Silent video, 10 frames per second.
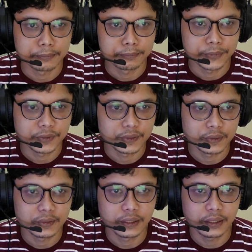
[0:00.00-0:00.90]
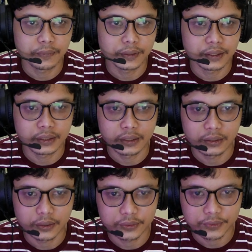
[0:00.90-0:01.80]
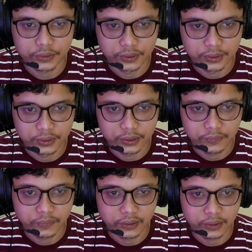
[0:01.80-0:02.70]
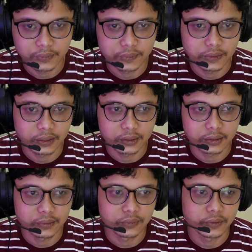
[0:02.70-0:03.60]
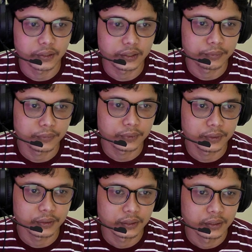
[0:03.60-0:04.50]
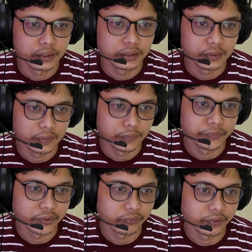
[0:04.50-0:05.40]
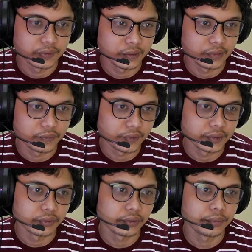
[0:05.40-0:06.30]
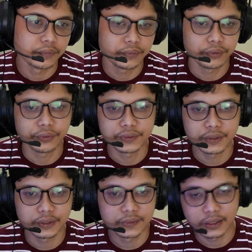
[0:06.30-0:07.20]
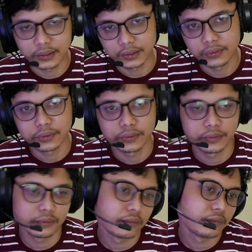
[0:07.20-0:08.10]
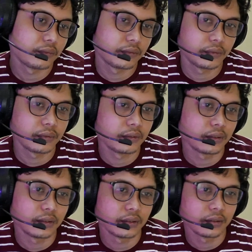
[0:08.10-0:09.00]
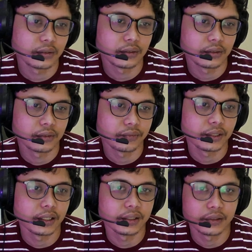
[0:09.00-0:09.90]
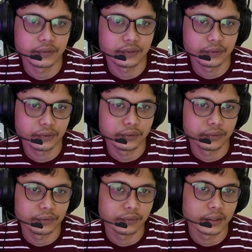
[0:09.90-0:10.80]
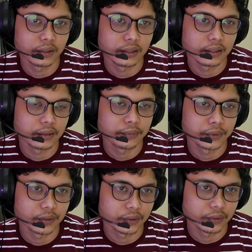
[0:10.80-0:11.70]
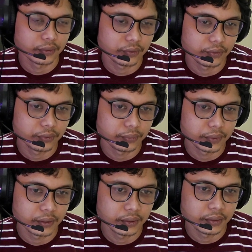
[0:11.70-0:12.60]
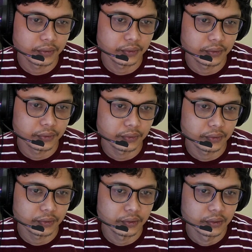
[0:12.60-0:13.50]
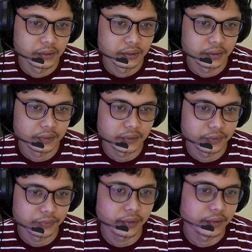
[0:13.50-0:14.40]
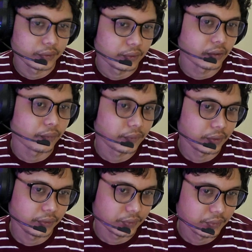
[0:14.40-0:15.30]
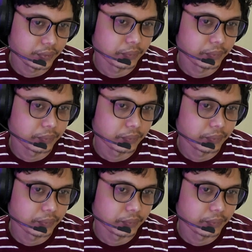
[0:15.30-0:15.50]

This is TF-ID. Actually, TF-ID is like algorithm, term frequency, inverse document frequency. It's nothing to, related to what I'm gonna do, but you know, this is very often used